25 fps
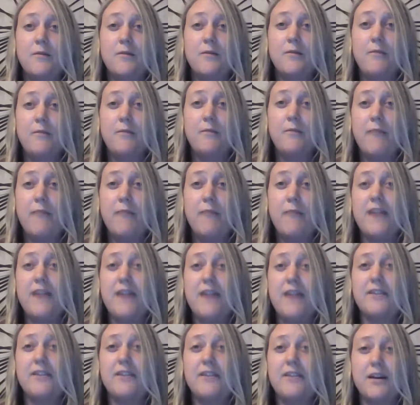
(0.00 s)
make
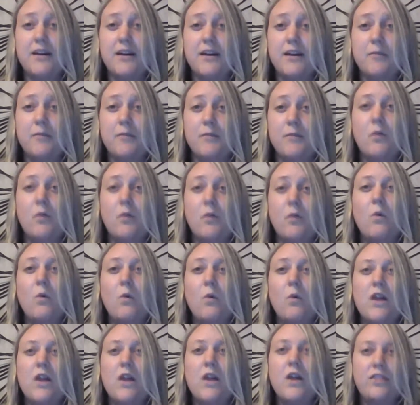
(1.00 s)
them
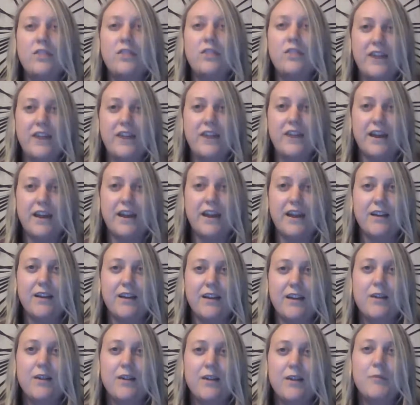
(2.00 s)
one thing,
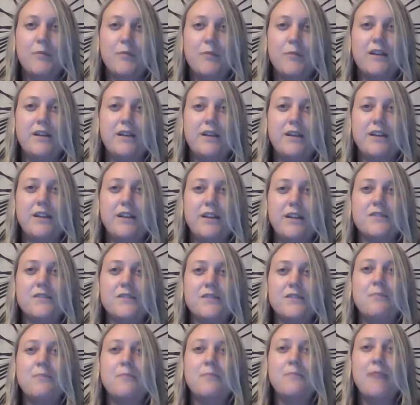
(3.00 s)
but gives
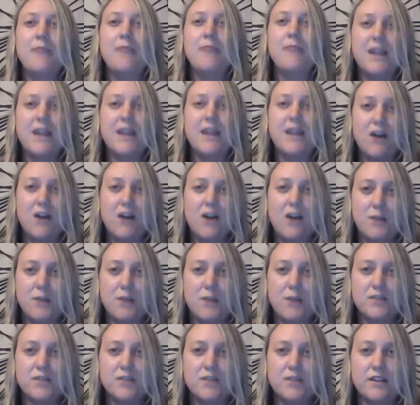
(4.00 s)
many
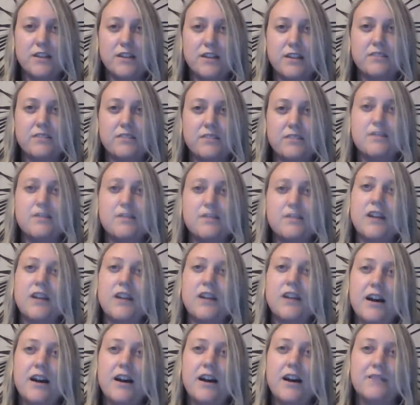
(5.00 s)
options to
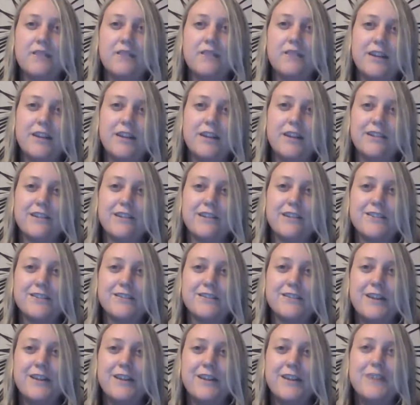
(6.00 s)
guide readers
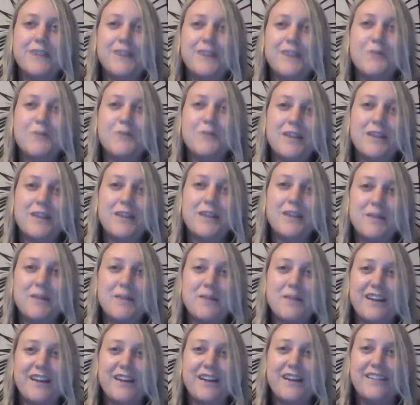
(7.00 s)
to what they
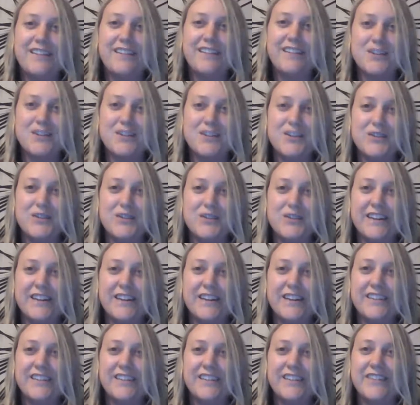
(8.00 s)
might enjoy
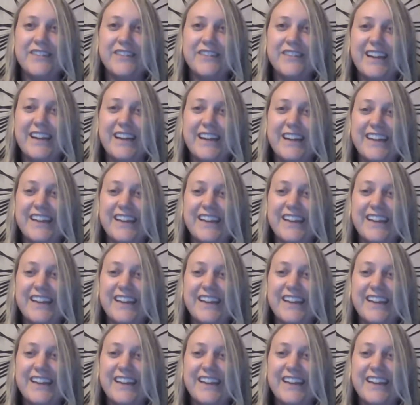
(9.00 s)
reading.